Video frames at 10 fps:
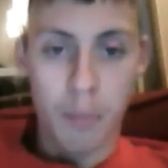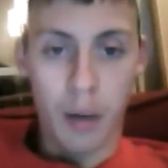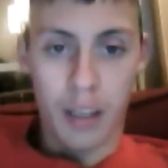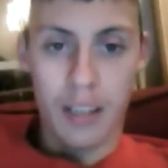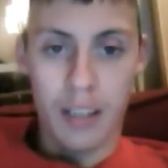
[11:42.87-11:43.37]

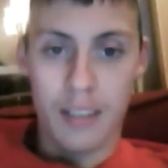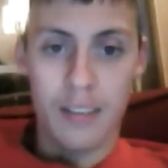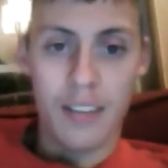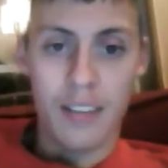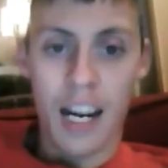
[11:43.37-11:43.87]
But
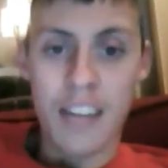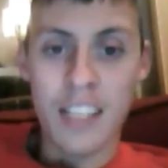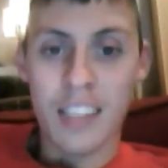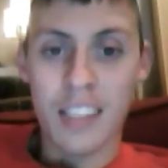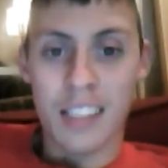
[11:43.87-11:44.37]
I
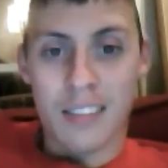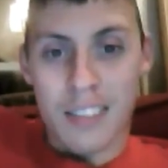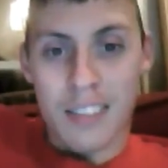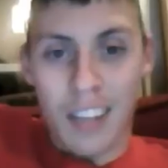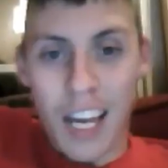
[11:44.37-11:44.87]
think that
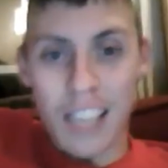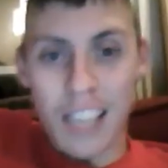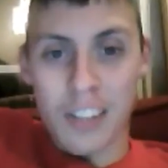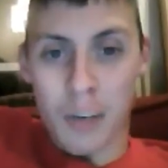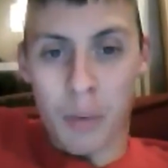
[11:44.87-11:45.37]
the
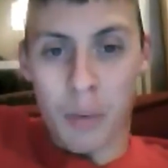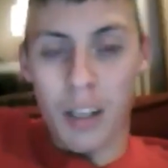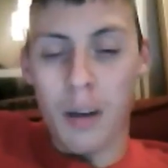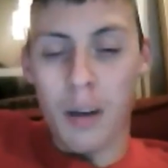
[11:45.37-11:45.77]
Lions are